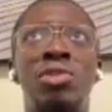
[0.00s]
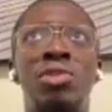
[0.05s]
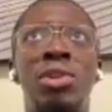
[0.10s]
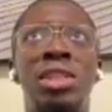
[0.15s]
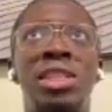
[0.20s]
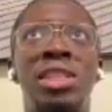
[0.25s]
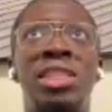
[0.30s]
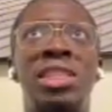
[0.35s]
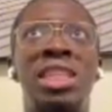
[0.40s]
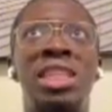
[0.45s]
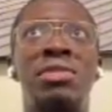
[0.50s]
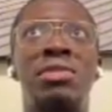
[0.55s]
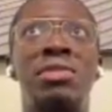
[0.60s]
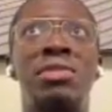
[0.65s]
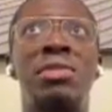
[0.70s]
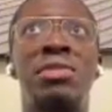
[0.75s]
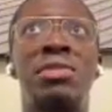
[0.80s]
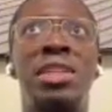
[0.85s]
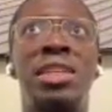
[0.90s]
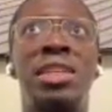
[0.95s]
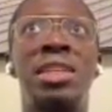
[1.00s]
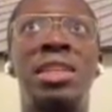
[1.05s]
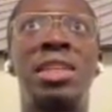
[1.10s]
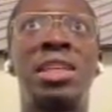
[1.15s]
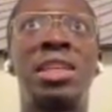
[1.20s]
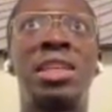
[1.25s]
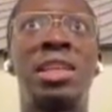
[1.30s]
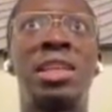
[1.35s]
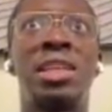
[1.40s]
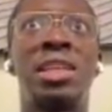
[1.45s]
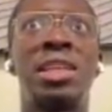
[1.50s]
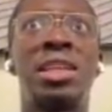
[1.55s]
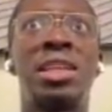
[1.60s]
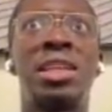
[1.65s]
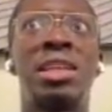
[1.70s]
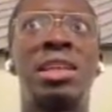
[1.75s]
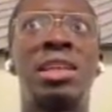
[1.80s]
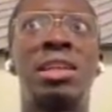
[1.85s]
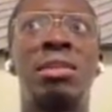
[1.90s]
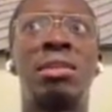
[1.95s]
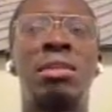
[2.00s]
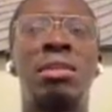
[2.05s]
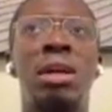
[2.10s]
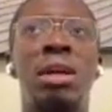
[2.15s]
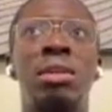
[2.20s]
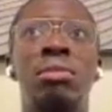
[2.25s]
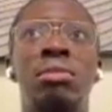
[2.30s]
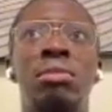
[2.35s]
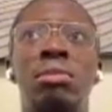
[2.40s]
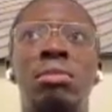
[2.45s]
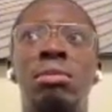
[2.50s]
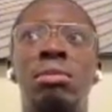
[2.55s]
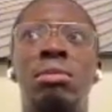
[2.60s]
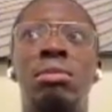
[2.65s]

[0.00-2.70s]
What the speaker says: is already 650, right?